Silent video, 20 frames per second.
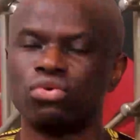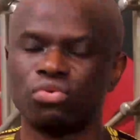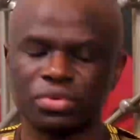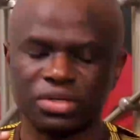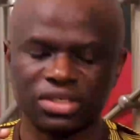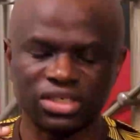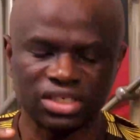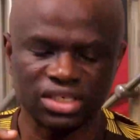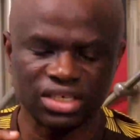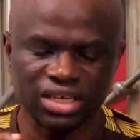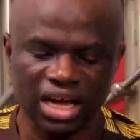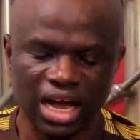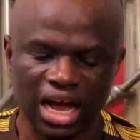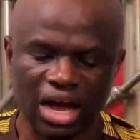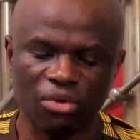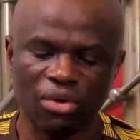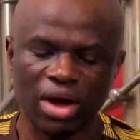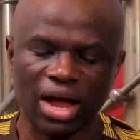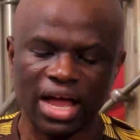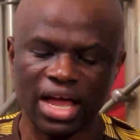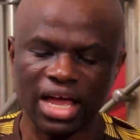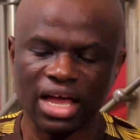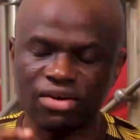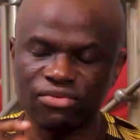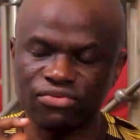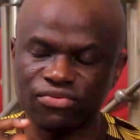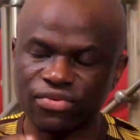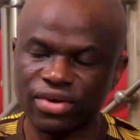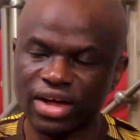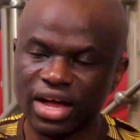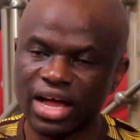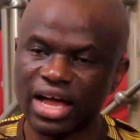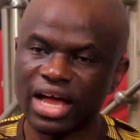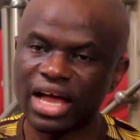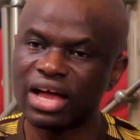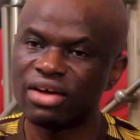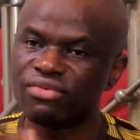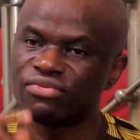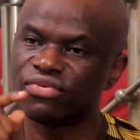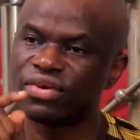we see our
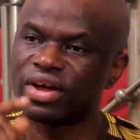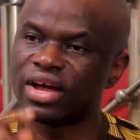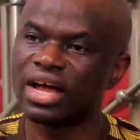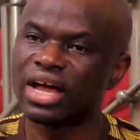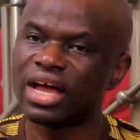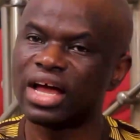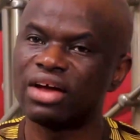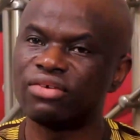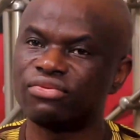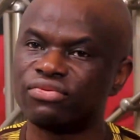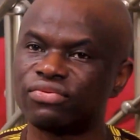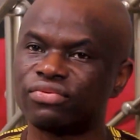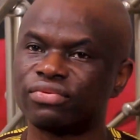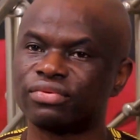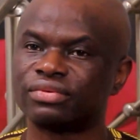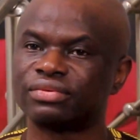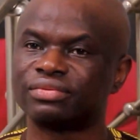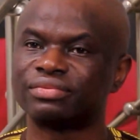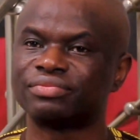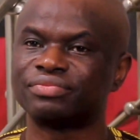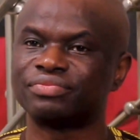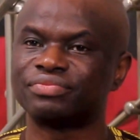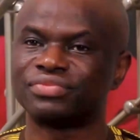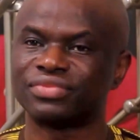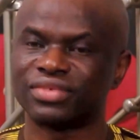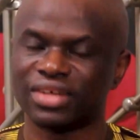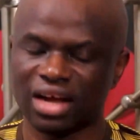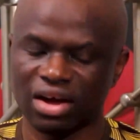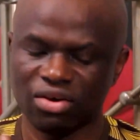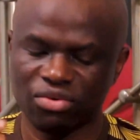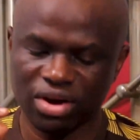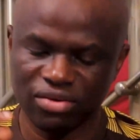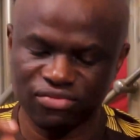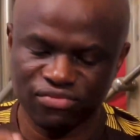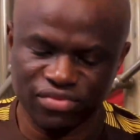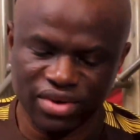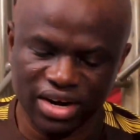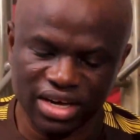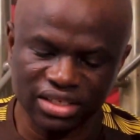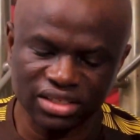FFF, our
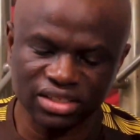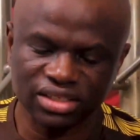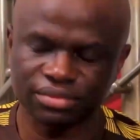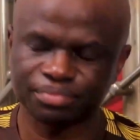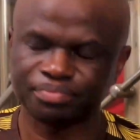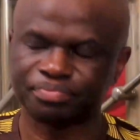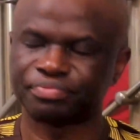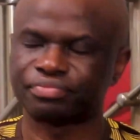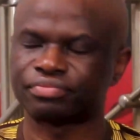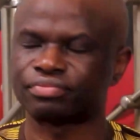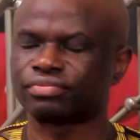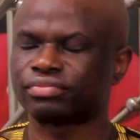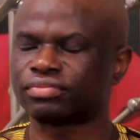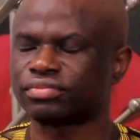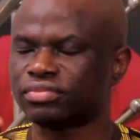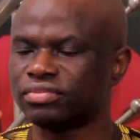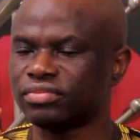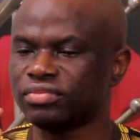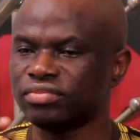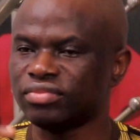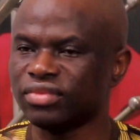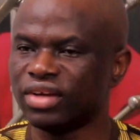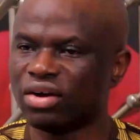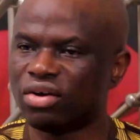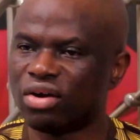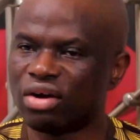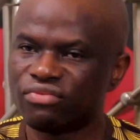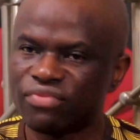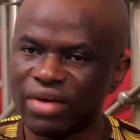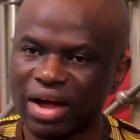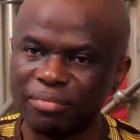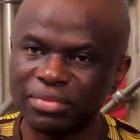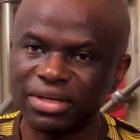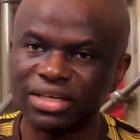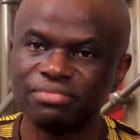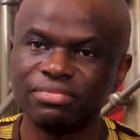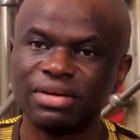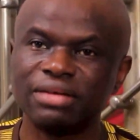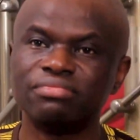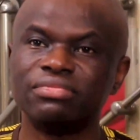friends, our
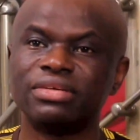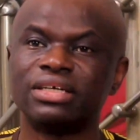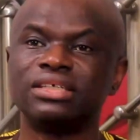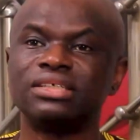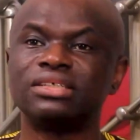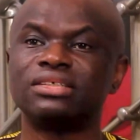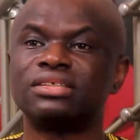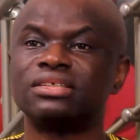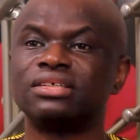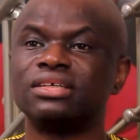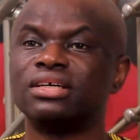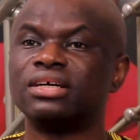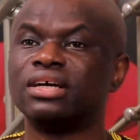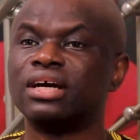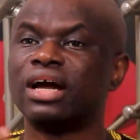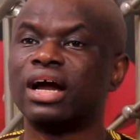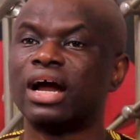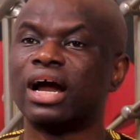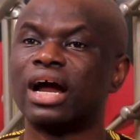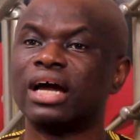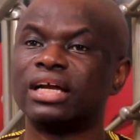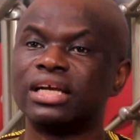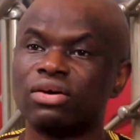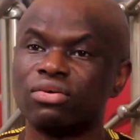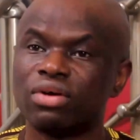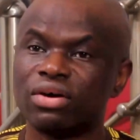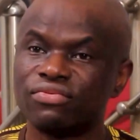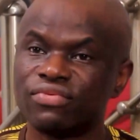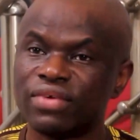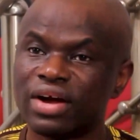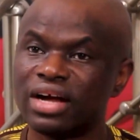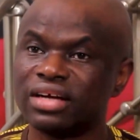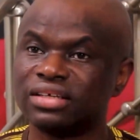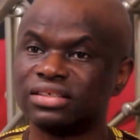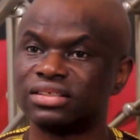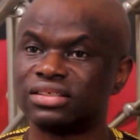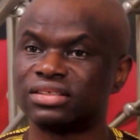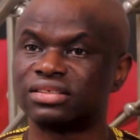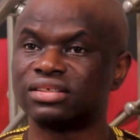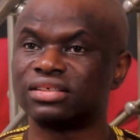family members, and our
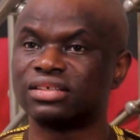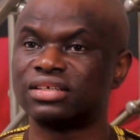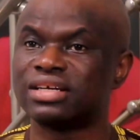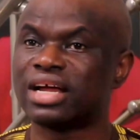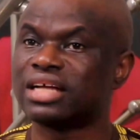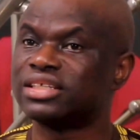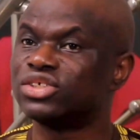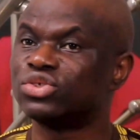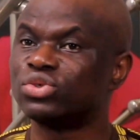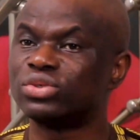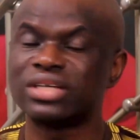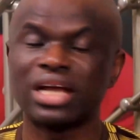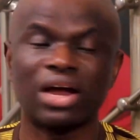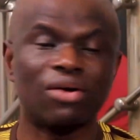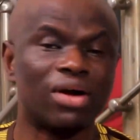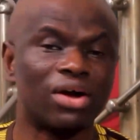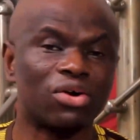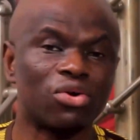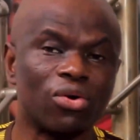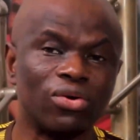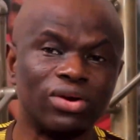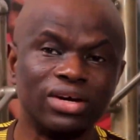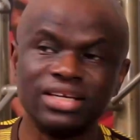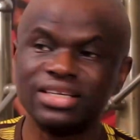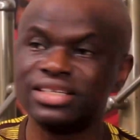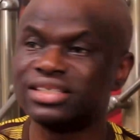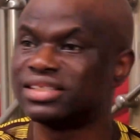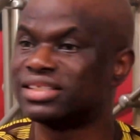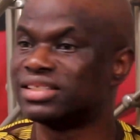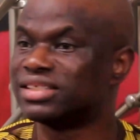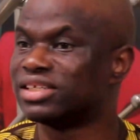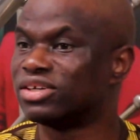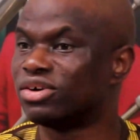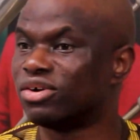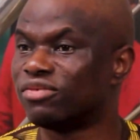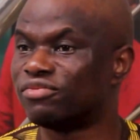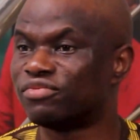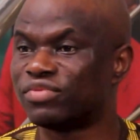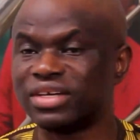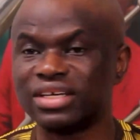fans. That is to say, our colleagues in the
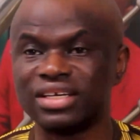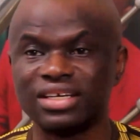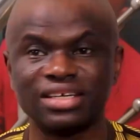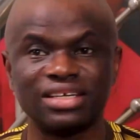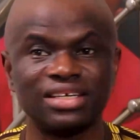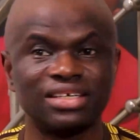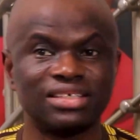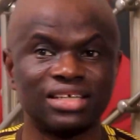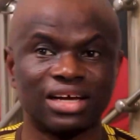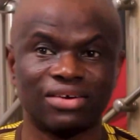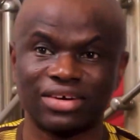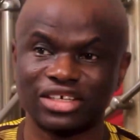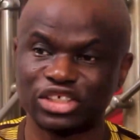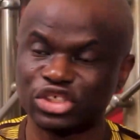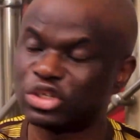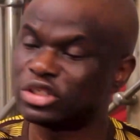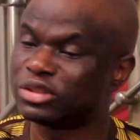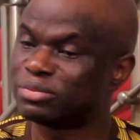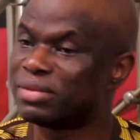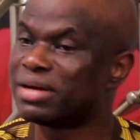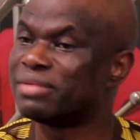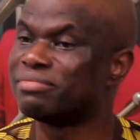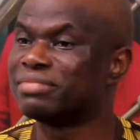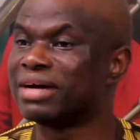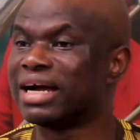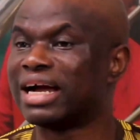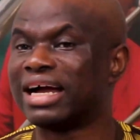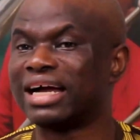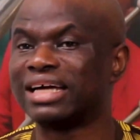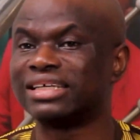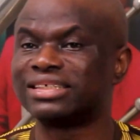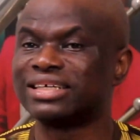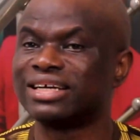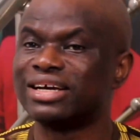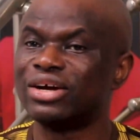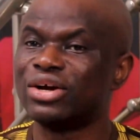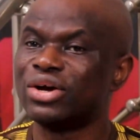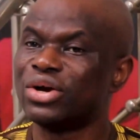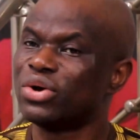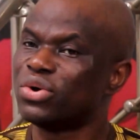office, our church members,
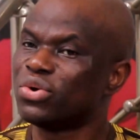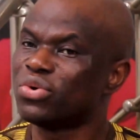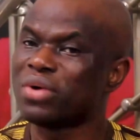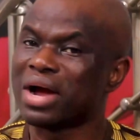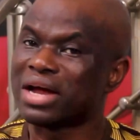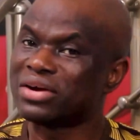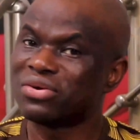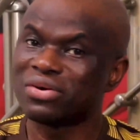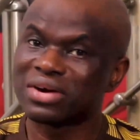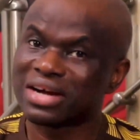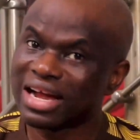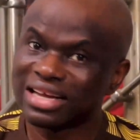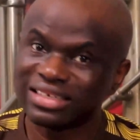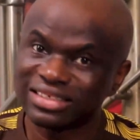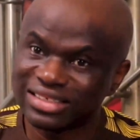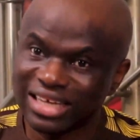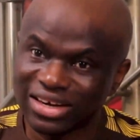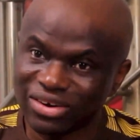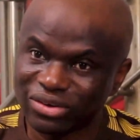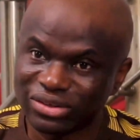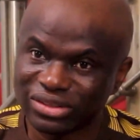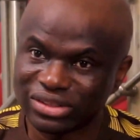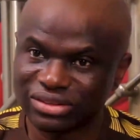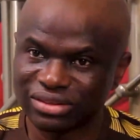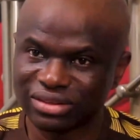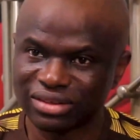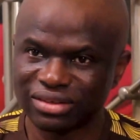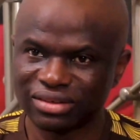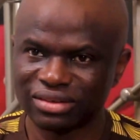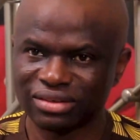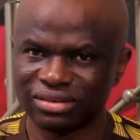who are not counselors.